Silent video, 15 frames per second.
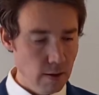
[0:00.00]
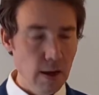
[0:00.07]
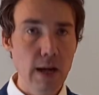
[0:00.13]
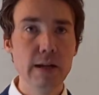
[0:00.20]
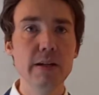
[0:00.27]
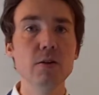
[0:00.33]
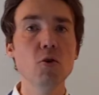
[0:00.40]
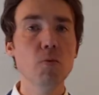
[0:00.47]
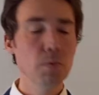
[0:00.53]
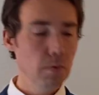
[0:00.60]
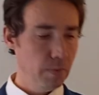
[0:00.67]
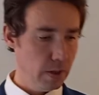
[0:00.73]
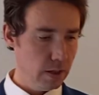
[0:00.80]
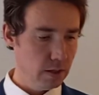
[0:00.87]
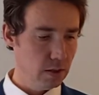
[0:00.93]
any normal
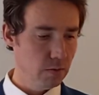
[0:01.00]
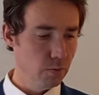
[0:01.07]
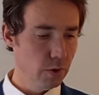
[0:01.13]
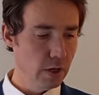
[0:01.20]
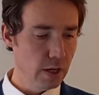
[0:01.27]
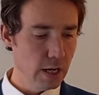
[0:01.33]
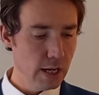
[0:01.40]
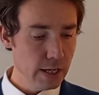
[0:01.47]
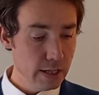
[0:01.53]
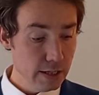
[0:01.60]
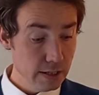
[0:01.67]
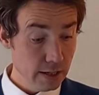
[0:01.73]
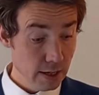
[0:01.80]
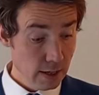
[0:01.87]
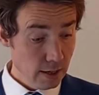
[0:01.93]
person would
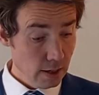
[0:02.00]
need